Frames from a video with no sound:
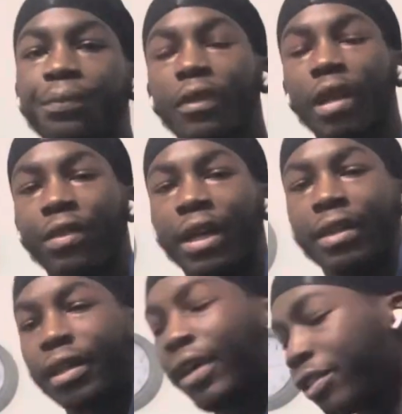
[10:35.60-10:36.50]

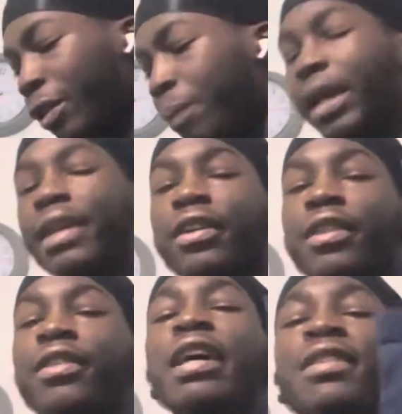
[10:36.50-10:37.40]
than the
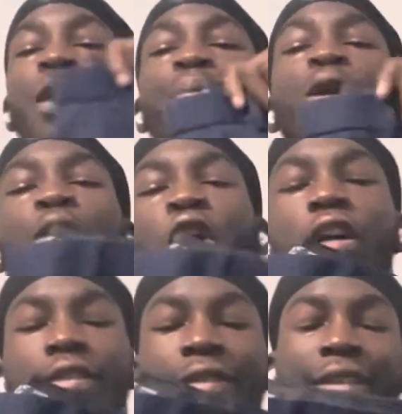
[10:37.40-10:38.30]
blazers, simply
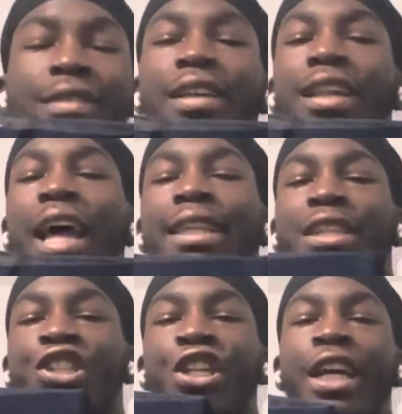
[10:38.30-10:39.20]
because this is the
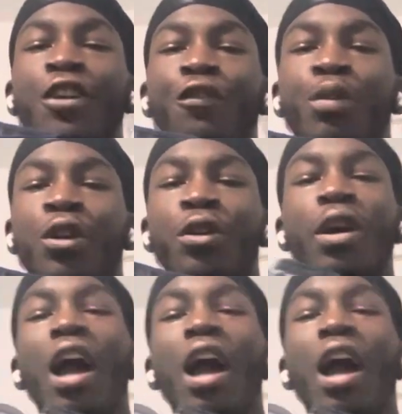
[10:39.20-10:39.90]
lighter shade of blue.